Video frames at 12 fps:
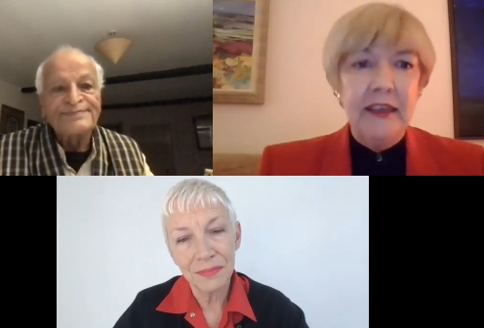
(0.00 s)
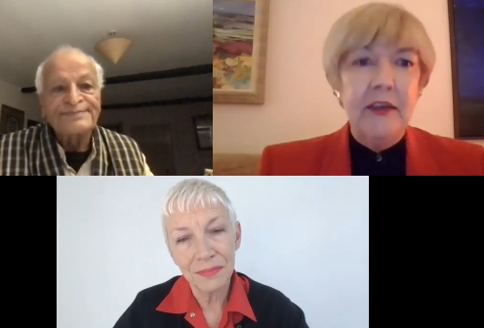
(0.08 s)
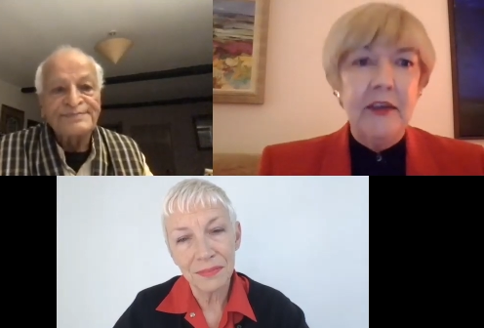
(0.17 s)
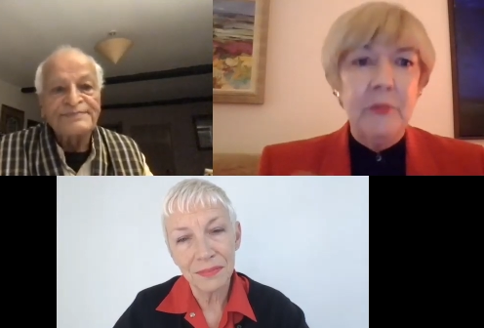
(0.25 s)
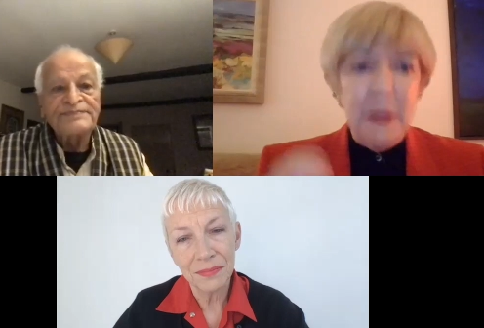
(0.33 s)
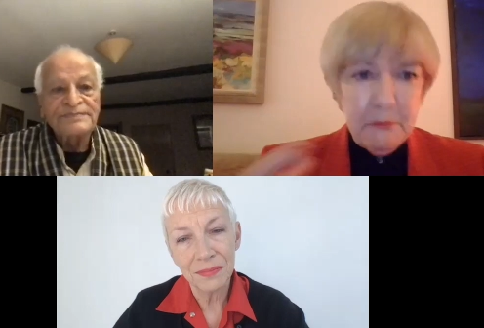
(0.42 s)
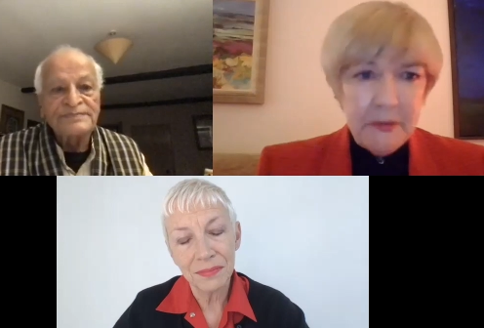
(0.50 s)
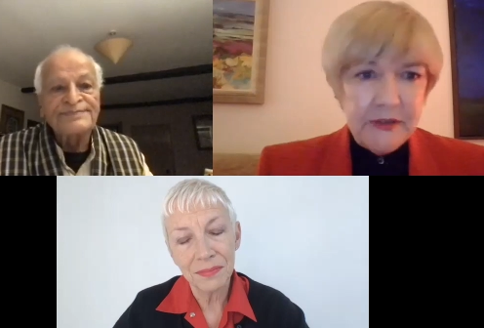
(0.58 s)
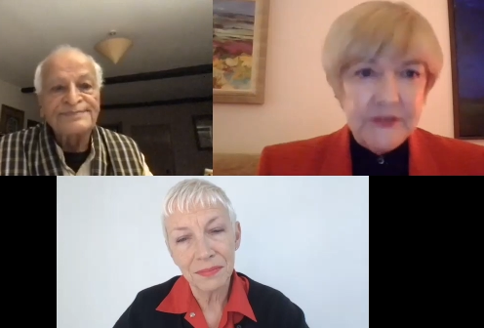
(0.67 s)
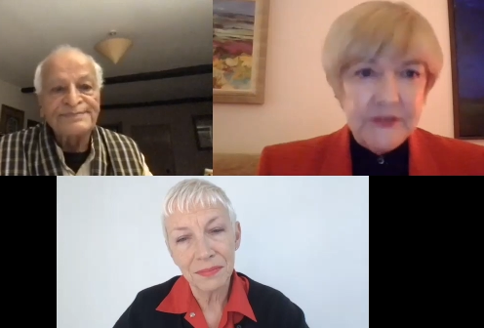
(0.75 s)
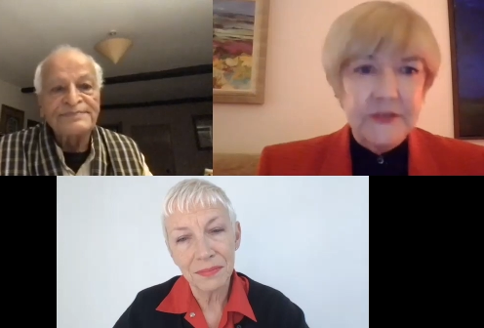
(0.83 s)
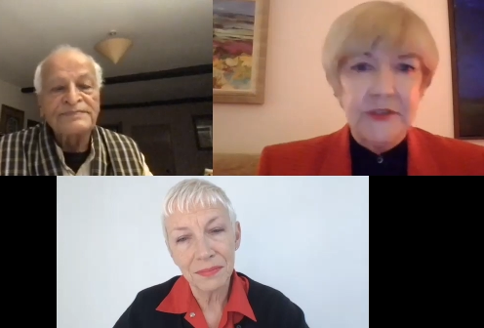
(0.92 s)

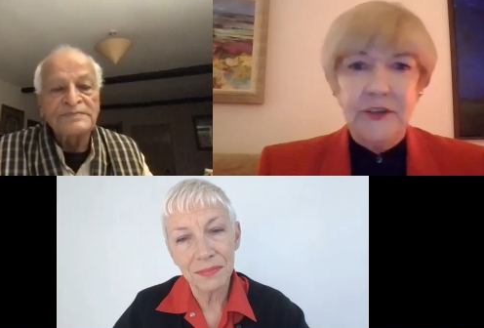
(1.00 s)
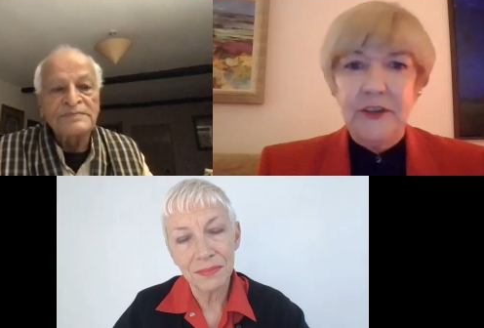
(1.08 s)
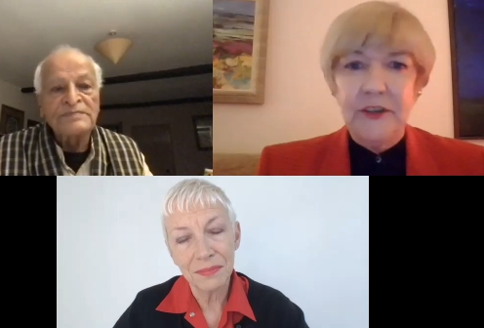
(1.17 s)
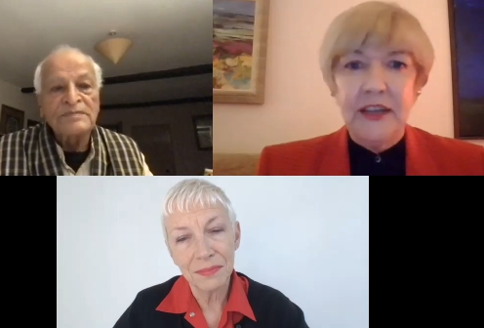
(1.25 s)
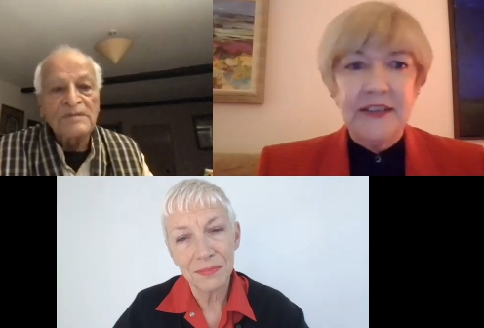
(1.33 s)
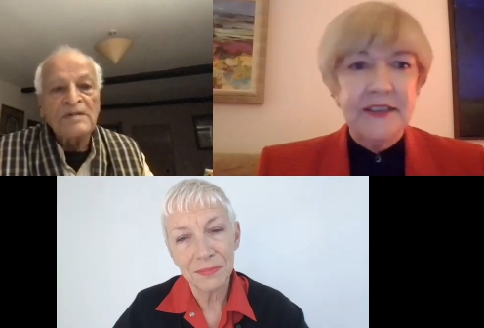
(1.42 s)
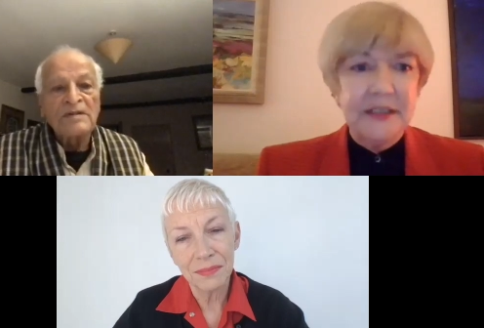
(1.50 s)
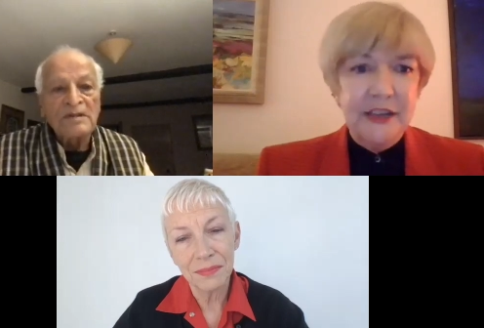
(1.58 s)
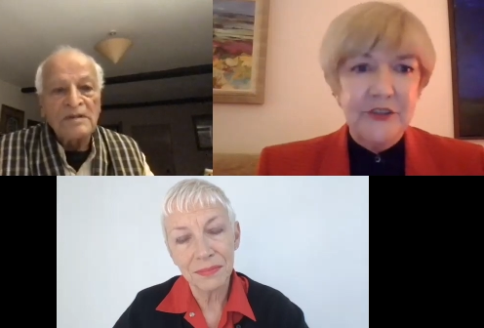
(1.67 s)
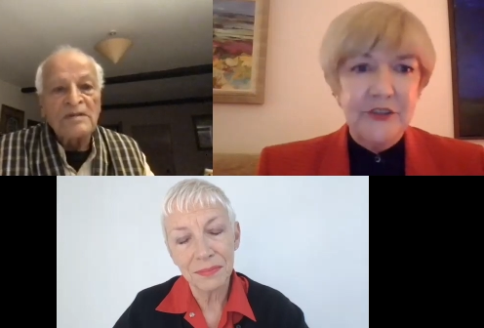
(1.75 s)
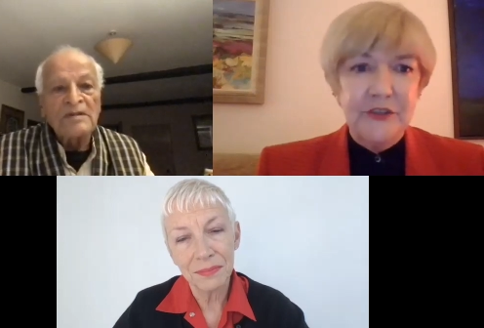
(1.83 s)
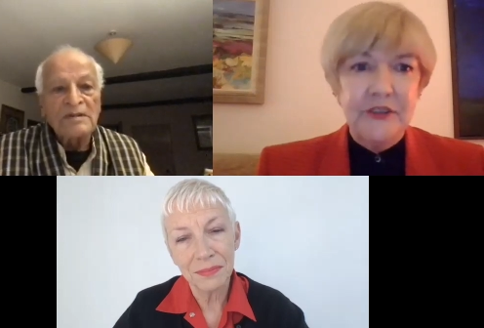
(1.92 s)
Speaker 1: commitments to the United
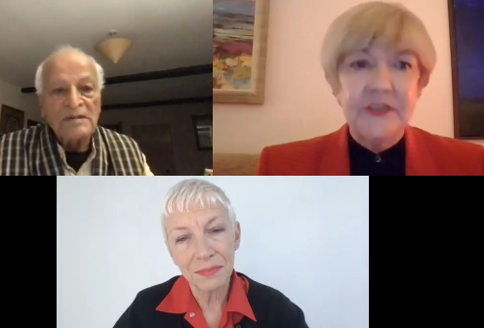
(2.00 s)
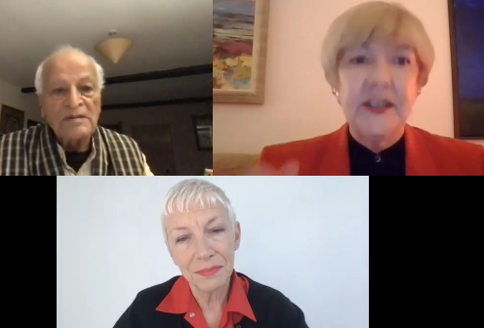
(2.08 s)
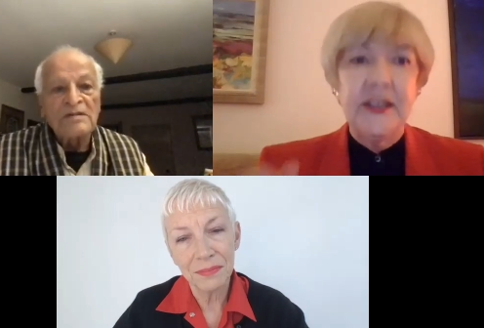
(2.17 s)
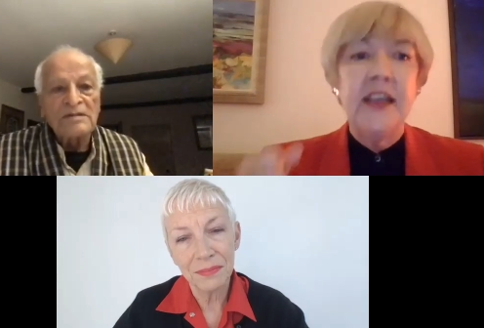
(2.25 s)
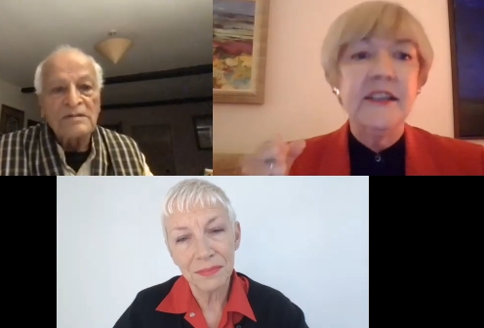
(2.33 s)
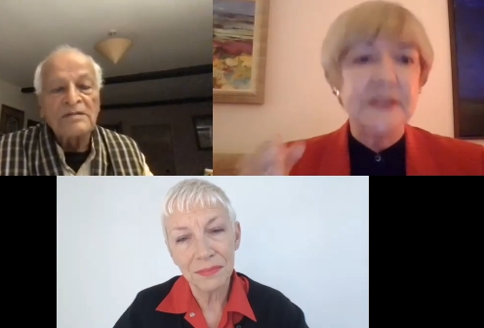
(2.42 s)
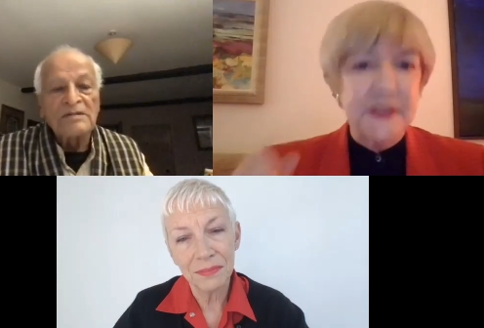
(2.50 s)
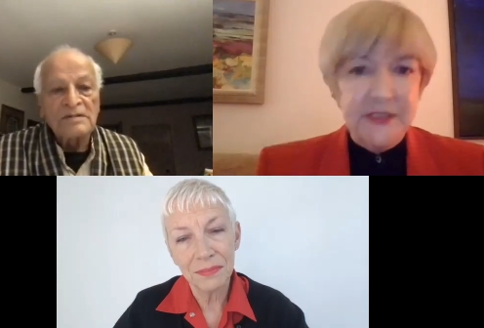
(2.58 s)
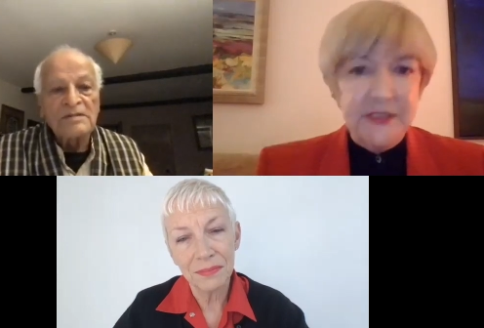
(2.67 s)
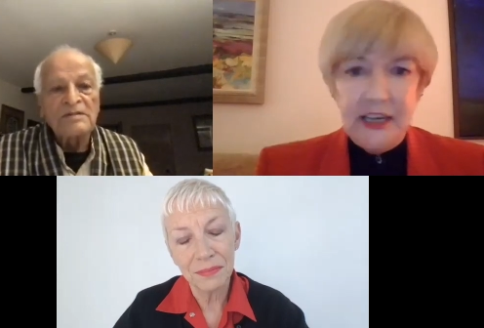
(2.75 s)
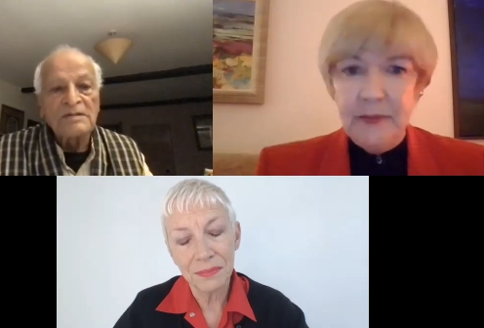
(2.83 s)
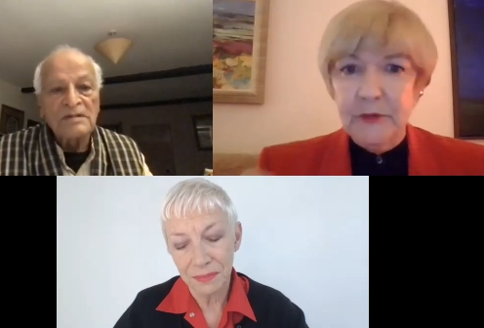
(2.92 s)
Nations
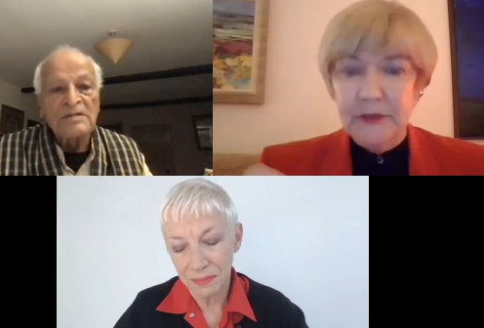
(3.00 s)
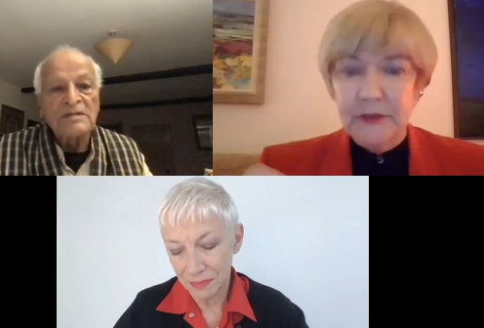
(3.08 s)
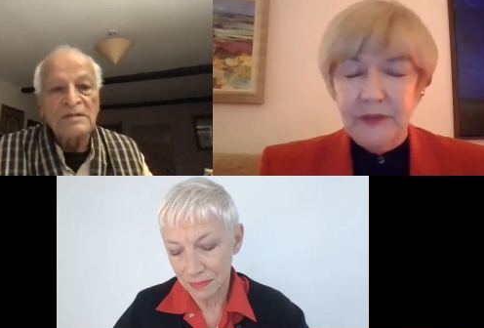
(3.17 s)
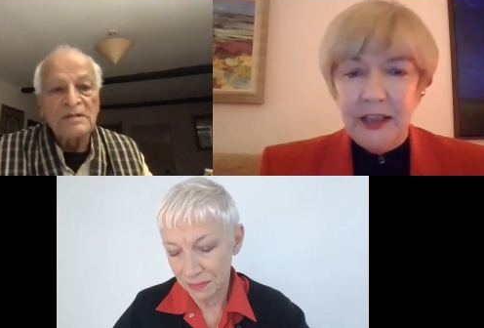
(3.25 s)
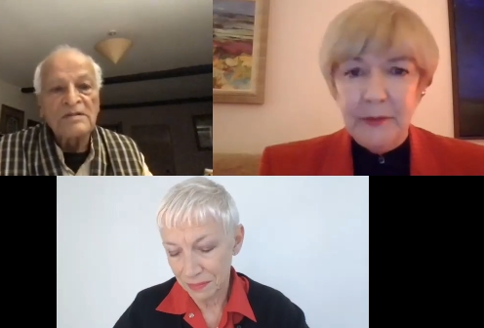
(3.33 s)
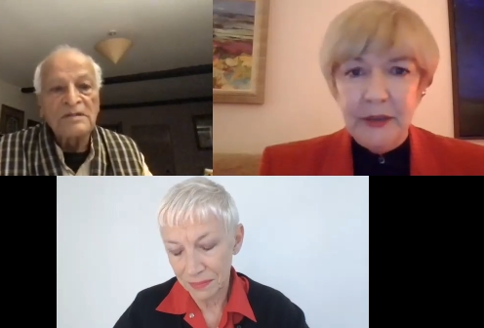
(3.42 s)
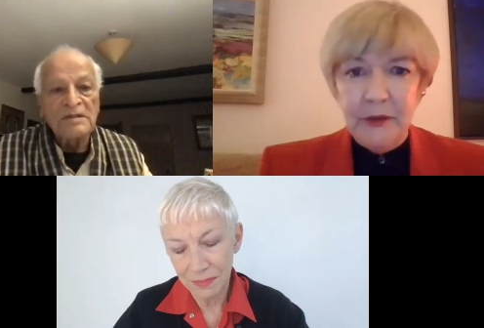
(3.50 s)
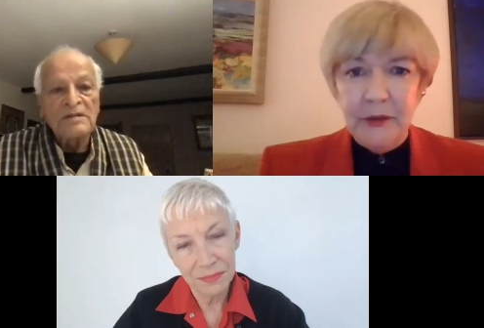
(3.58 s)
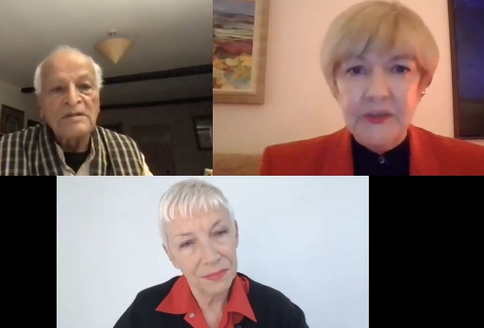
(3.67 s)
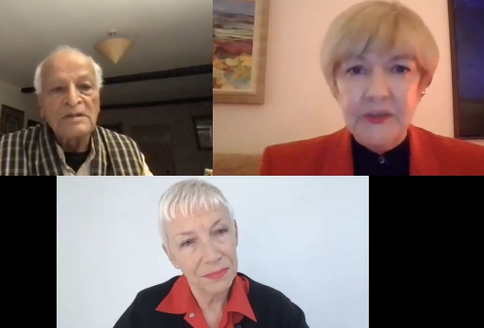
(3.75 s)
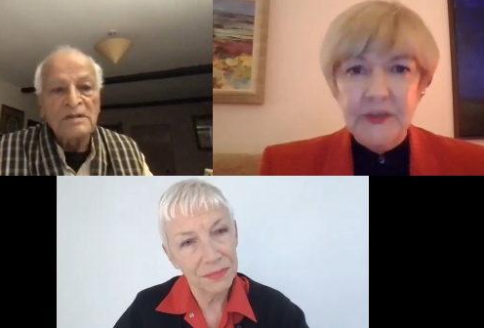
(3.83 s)
Sustainable Development Goals.